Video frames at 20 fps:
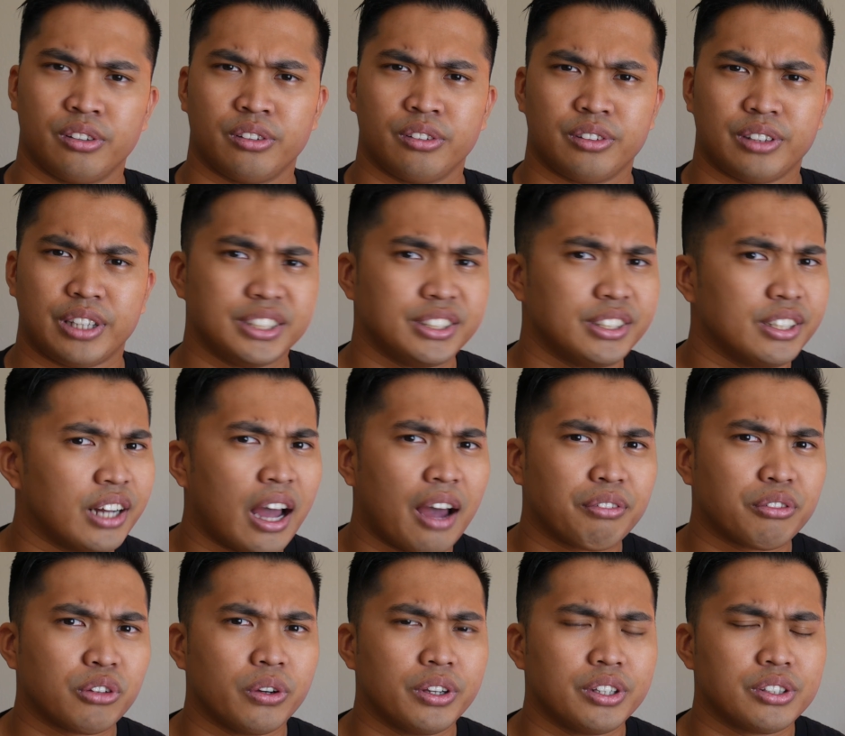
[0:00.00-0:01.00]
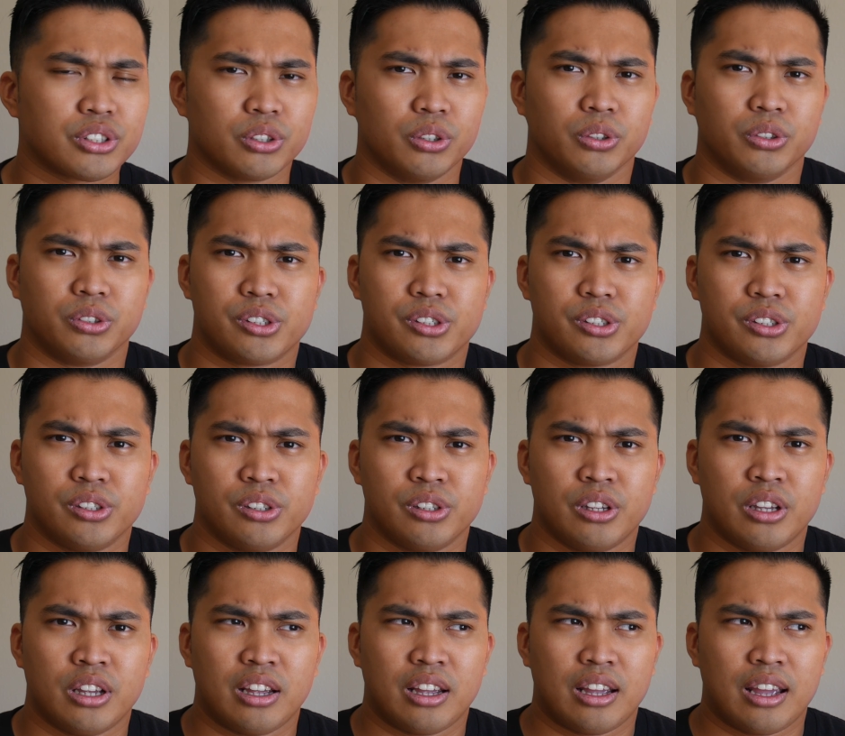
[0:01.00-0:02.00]
They still have no insoles.
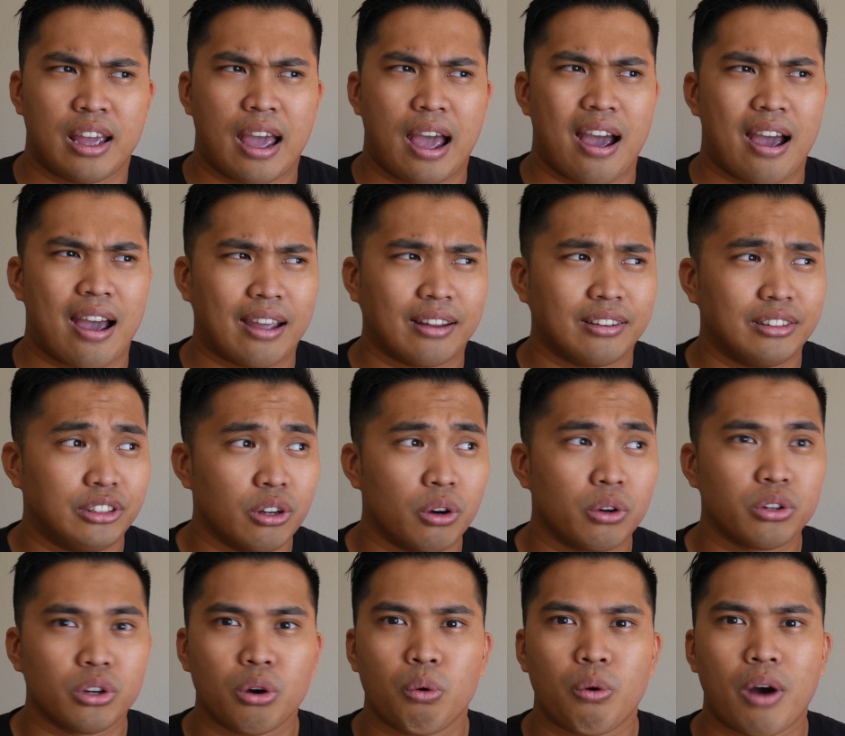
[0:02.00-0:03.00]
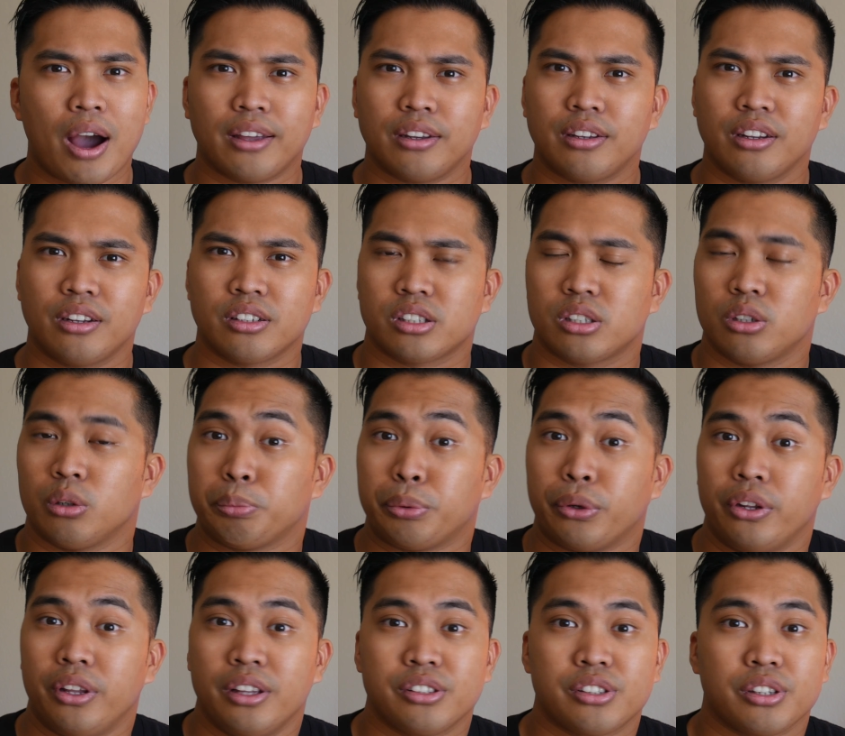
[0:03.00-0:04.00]
I don't know why Adidas don't
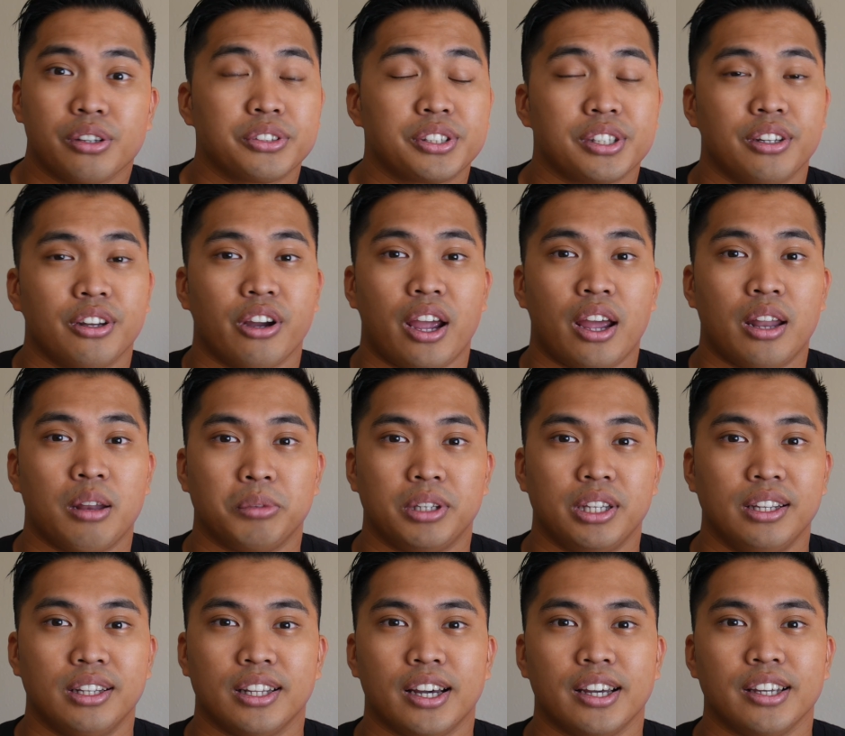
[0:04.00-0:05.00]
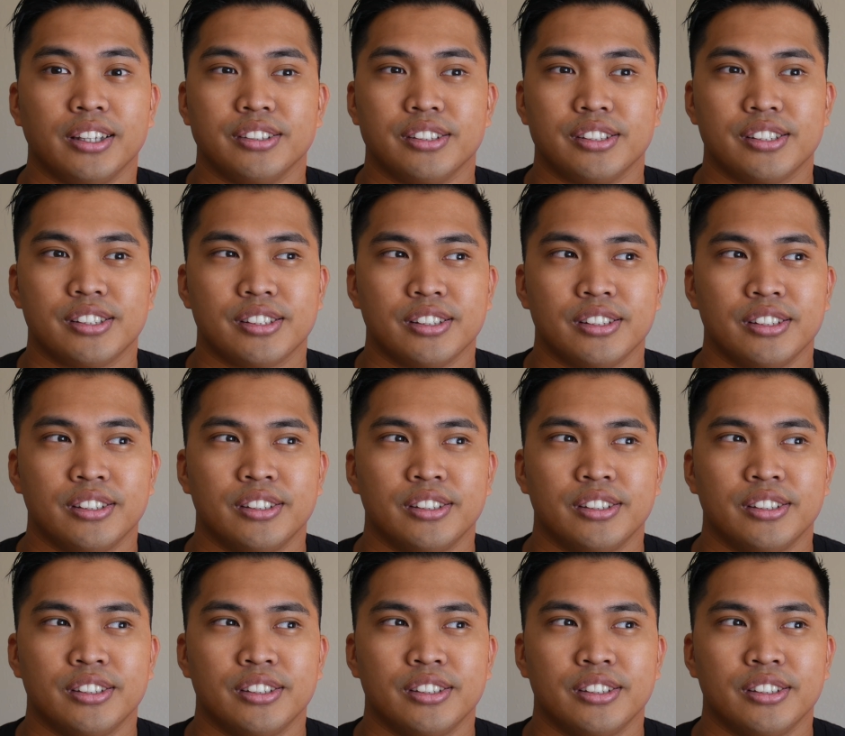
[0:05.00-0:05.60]
put insoles in their NMD lines.